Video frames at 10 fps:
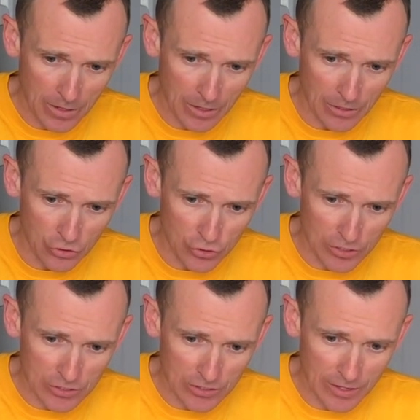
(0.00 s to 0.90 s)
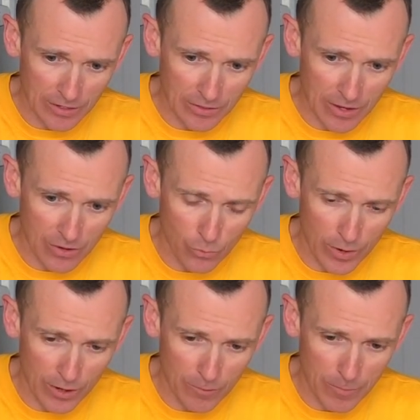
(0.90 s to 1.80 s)
and just like that, we
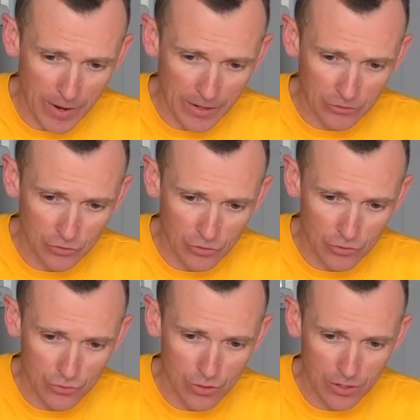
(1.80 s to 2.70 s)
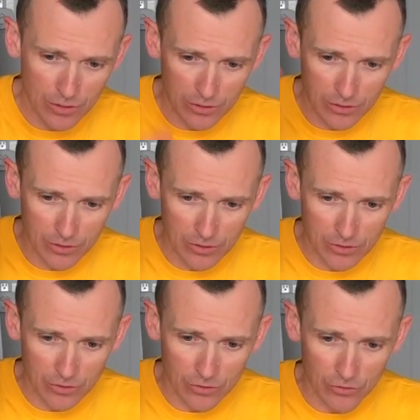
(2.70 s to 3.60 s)
are back to
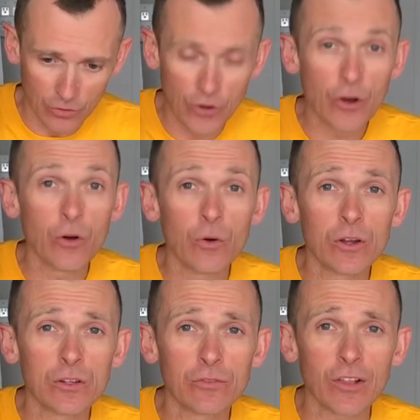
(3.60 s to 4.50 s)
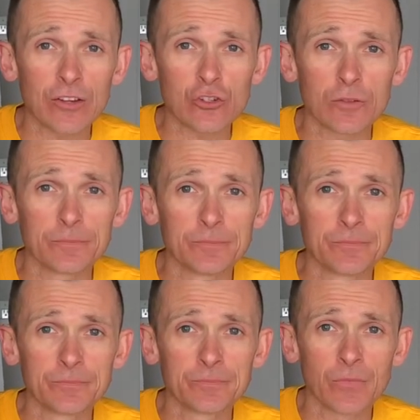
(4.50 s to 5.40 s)
no deflection.
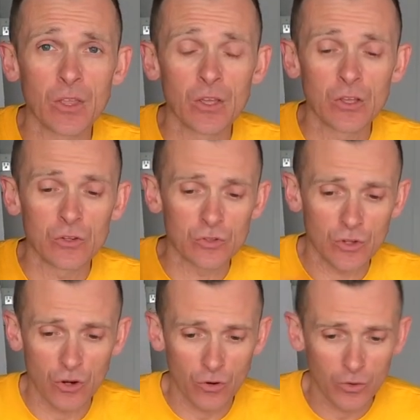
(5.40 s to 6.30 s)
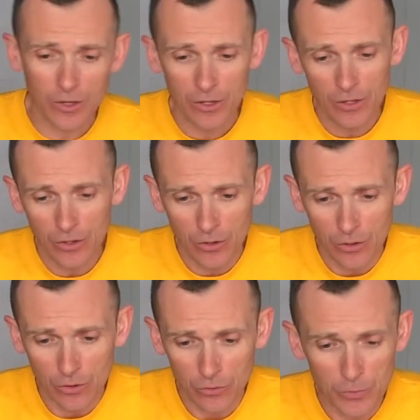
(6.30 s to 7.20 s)
So
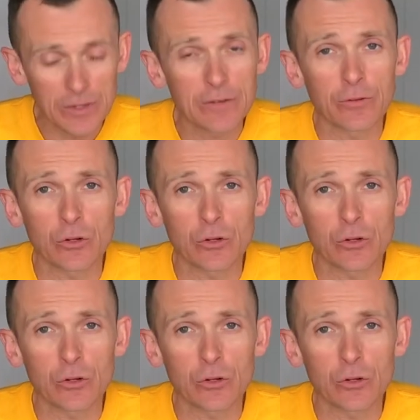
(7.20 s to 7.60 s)
three different